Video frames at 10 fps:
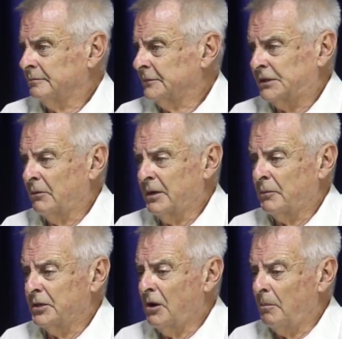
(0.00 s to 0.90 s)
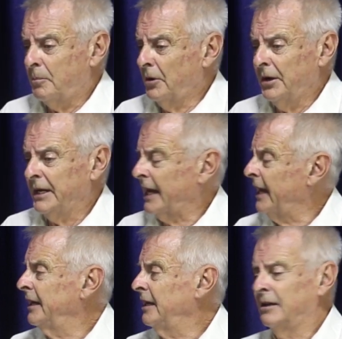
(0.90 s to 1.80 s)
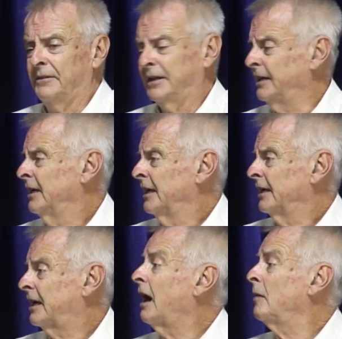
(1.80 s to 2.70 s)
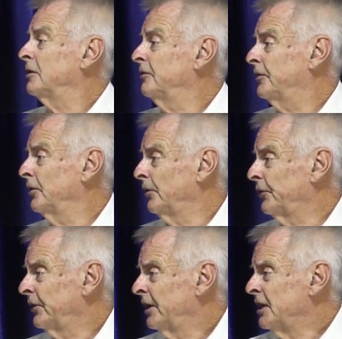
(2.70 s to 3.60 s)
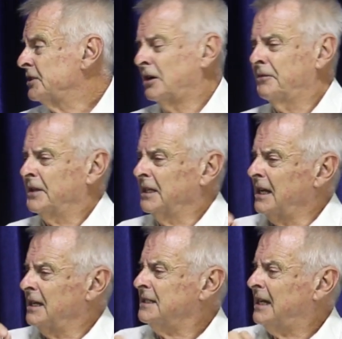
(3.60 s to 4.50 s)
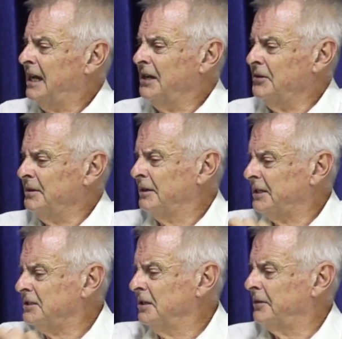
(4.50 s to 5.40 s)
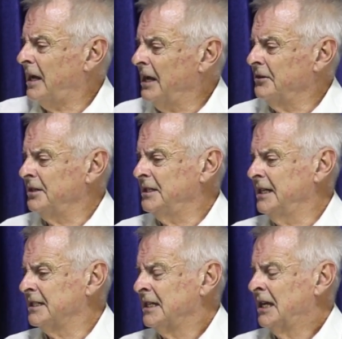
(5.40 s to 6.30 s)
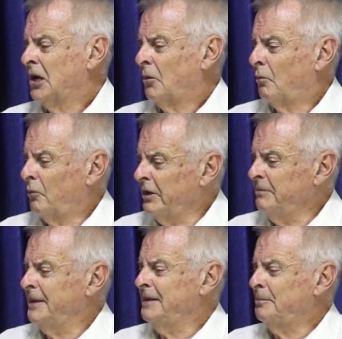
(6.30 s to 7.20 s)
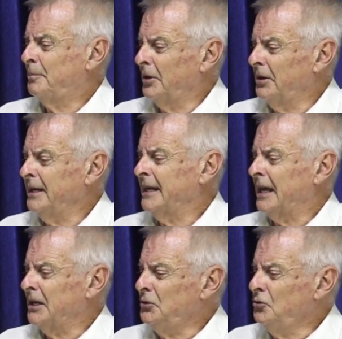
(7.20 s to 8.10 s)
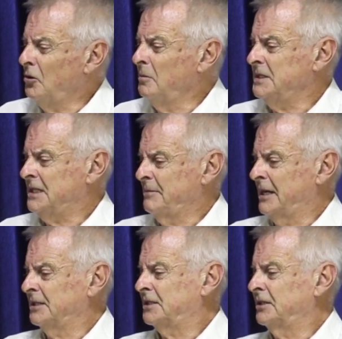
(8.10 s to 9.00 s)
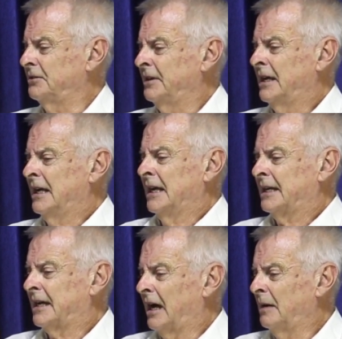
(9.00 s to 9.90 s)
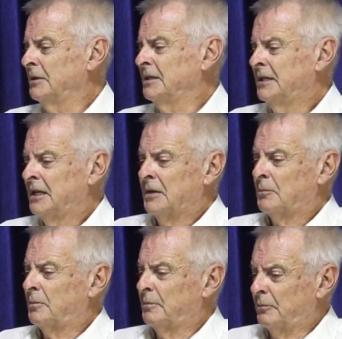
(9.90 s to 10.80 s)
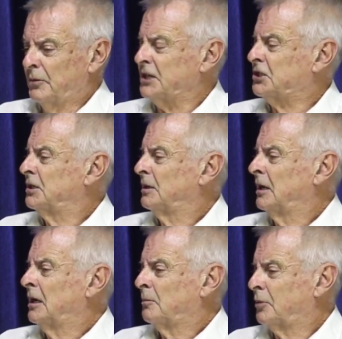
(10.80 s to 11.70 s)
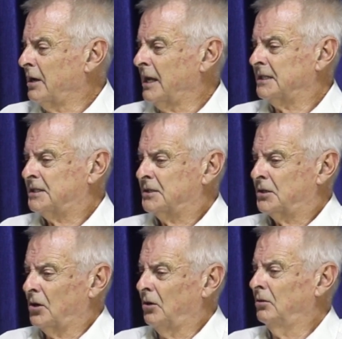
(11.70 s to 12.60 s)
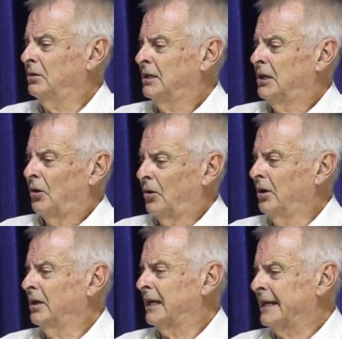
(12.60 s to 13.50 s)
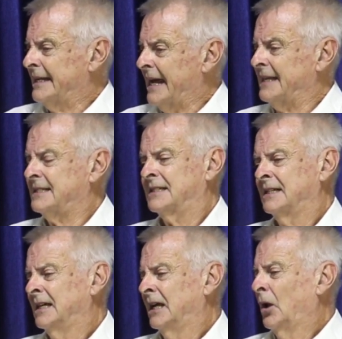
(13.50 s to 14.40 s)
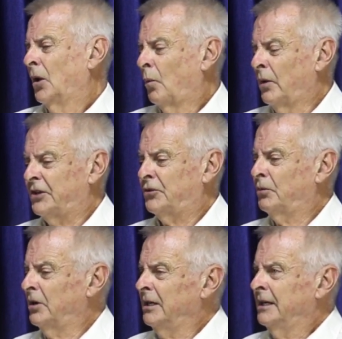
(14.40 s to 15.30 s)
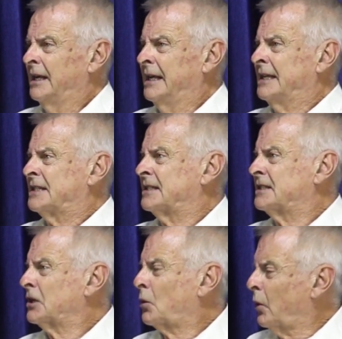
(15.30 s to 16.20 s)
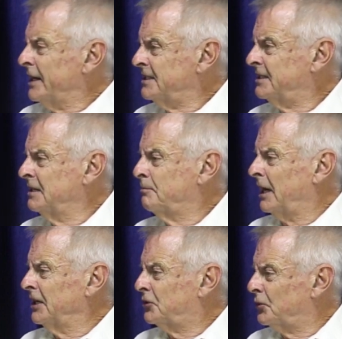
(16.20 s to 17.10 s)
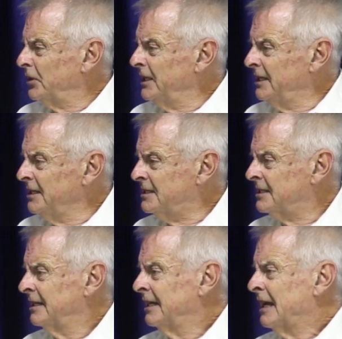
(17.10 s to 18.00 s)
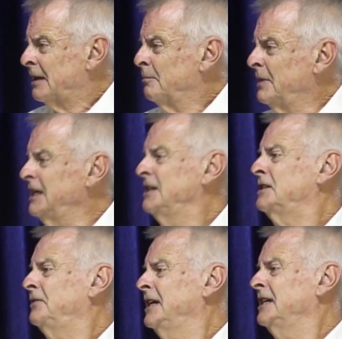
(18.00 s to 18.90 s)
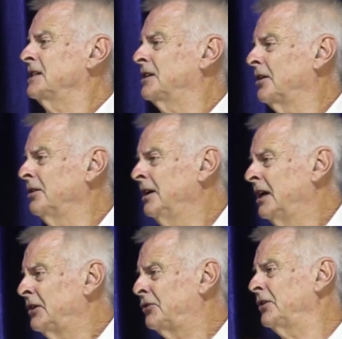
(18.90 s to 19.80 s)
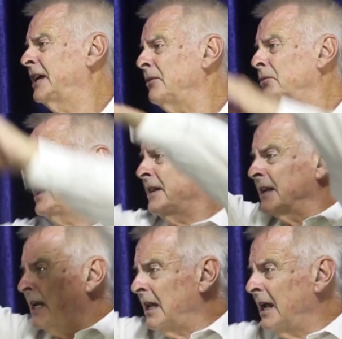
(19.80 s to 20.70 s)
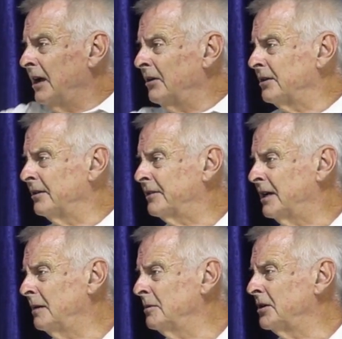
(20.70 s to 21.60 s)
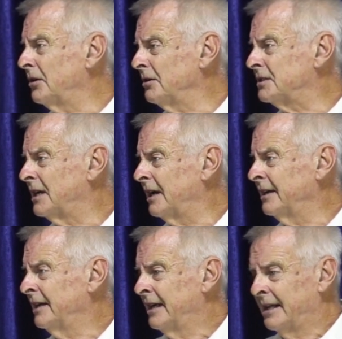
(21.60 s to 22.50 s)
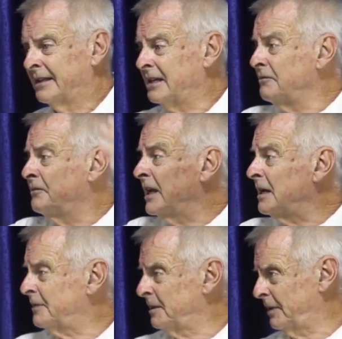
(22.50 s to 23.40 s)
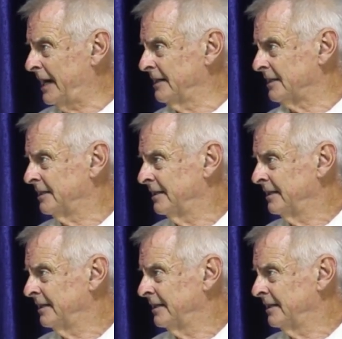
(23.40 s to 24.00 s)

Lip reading: so we were not burning any of the carbon fuels. So for the last just over 100 years, we've been burning enormous amounts of carbon-rich products, coal, oil and gas, which were sequestered by trees millions of years ago to get rid of the cloud of carbon dioxide that enveloped the planet.